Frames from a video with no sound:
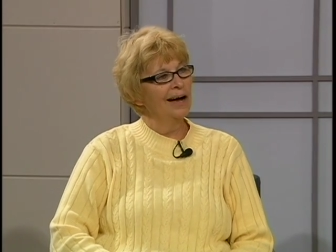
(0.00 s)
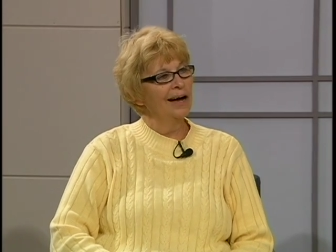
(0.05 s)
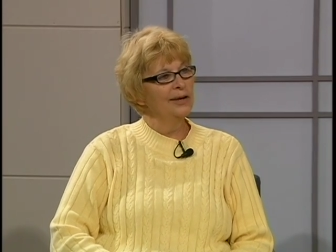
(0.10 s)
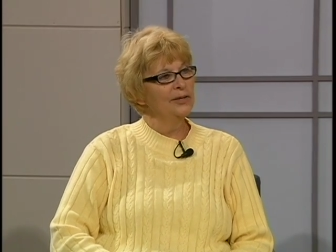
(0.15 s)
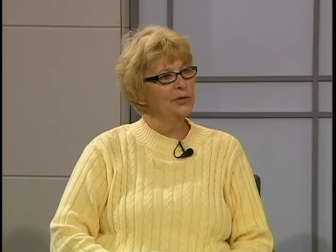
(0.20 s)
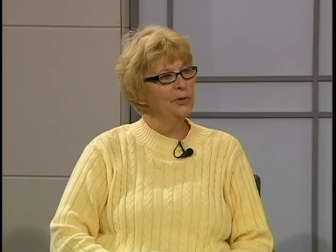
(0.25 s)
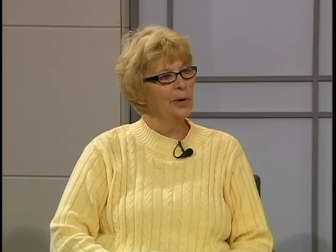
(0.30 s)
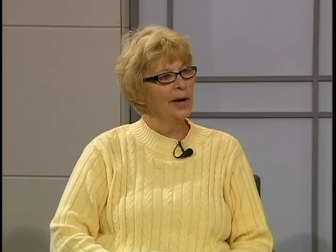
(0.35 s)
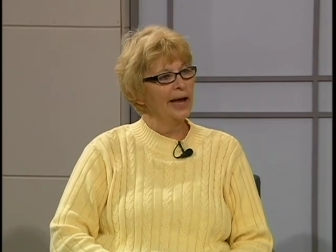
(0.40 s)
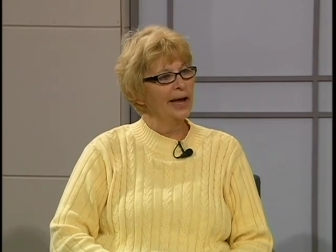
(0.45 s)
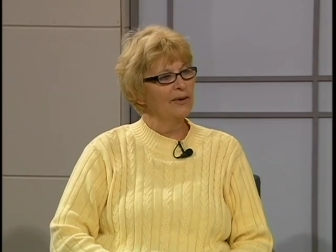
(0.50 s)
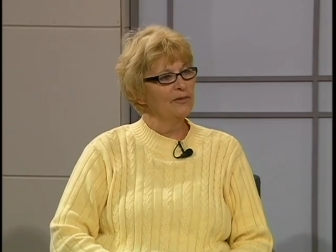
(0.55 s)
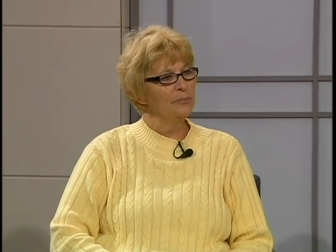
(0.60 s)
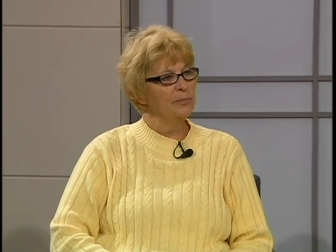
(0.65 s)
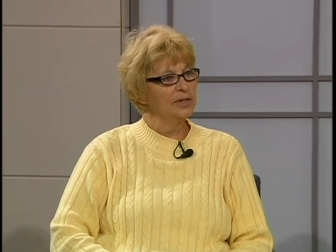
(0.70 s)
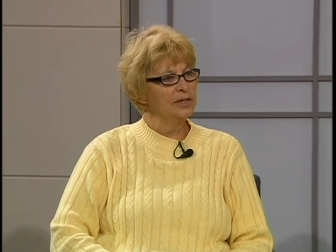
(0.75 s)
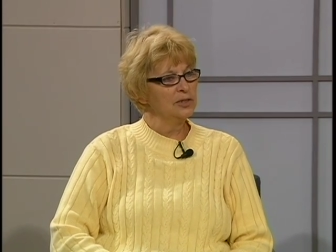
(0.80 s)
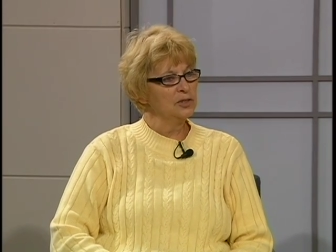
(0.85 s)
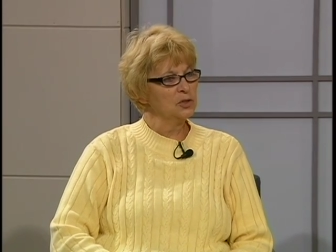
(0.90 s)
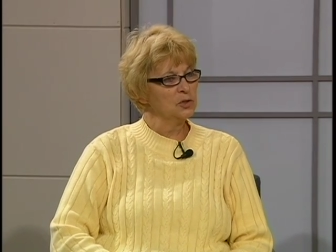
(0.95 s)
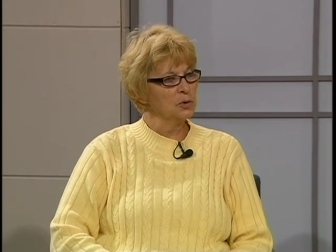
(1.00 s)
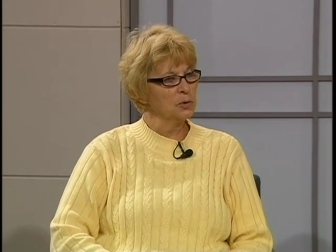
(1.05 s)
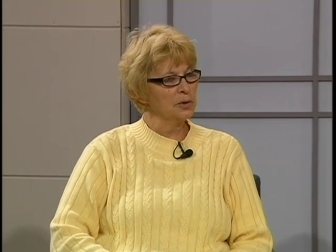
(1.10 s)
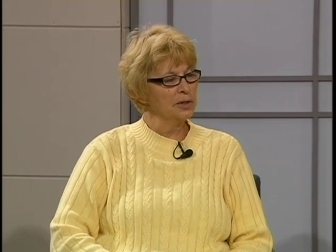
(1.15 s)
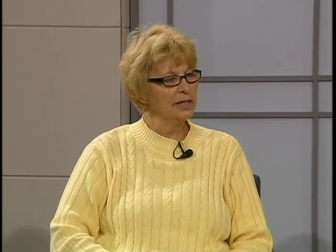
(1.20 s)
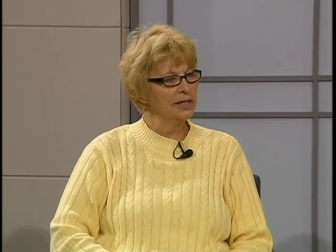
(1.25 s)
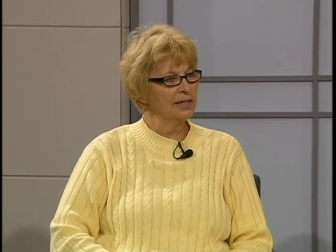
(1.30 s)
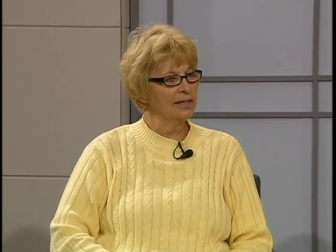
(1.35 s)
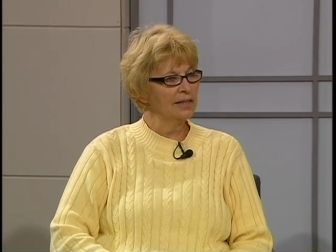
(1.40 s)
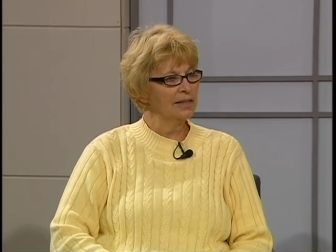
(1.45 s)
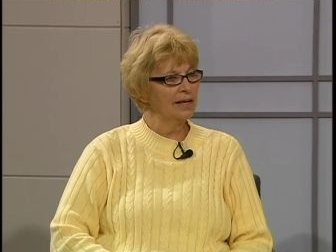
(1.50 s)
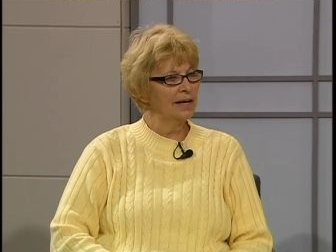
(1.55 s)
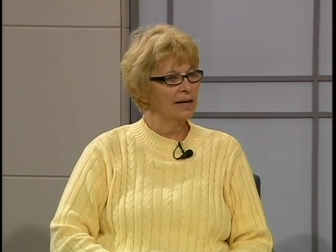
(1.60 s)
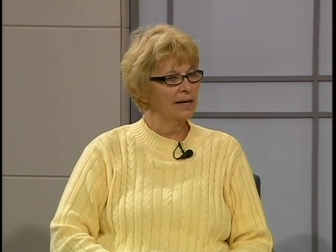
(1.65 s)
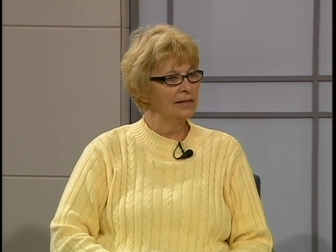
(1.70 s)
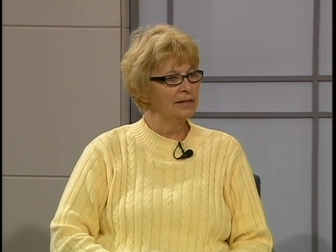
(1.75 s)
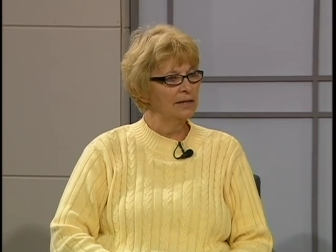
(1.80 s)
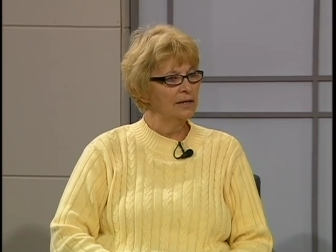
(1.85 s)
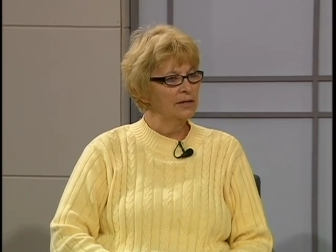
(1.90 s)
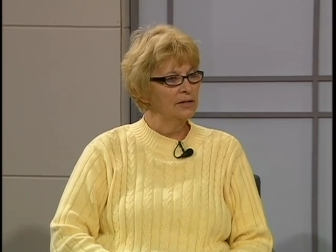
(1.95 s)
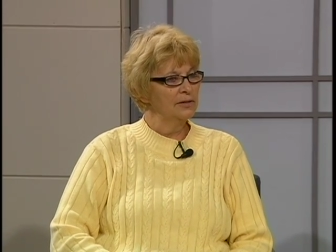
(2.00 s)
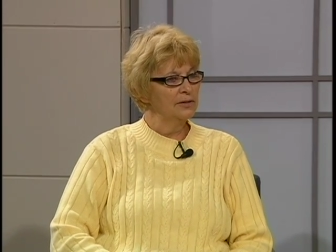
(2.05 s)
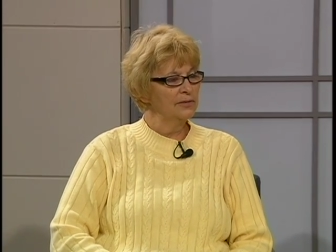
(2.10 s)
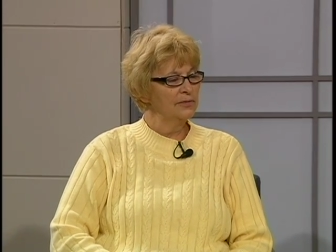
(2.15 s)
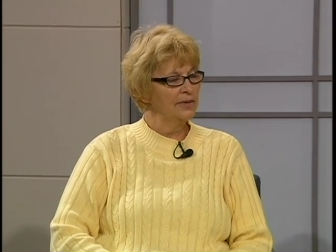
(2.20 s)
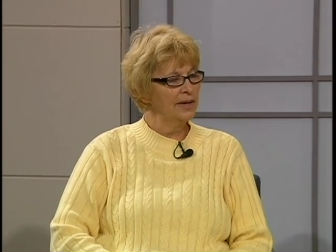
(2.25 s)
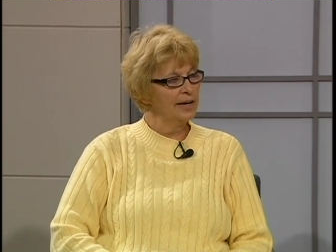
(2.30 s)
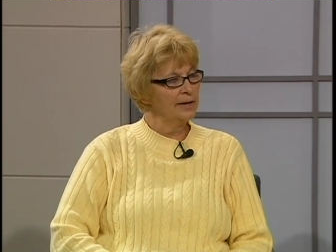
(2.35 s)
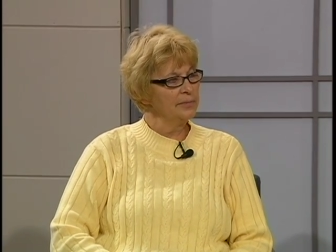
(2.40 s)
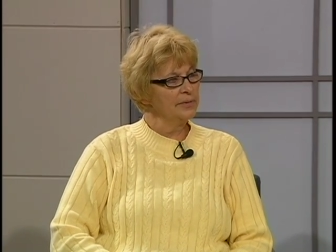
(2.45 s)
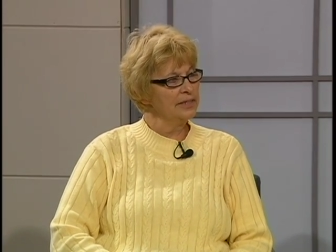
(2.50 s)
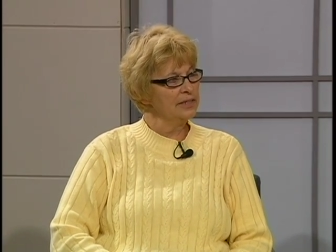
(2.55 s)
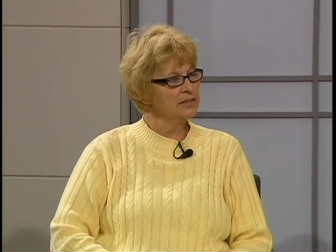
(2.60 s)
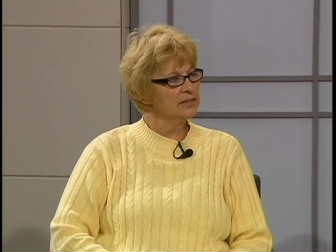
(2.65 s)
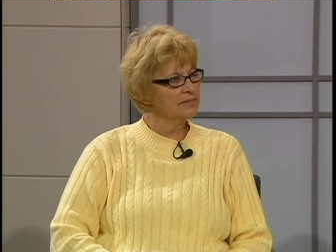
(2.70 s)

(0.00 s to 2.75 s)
You have me assuring that your family is